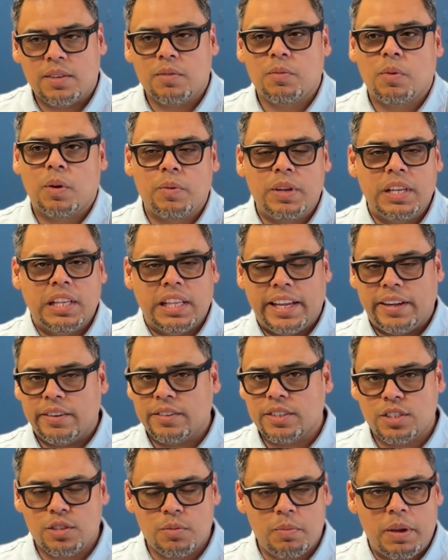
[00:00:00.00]
where we
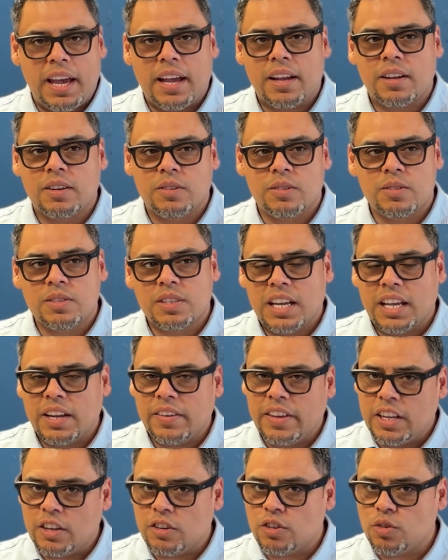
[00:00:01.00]
layer the tobaccos, kind
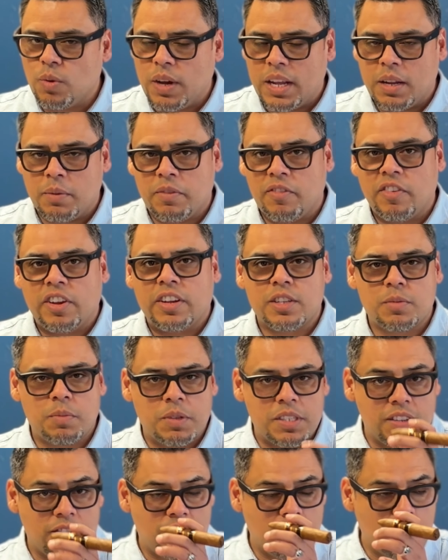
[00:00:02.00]
of intertwine them in a very
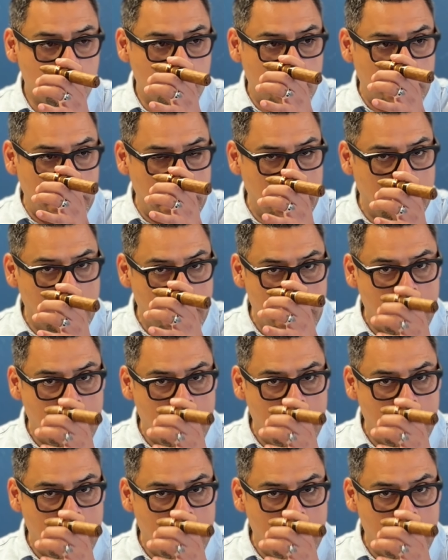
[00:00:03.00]
specific way.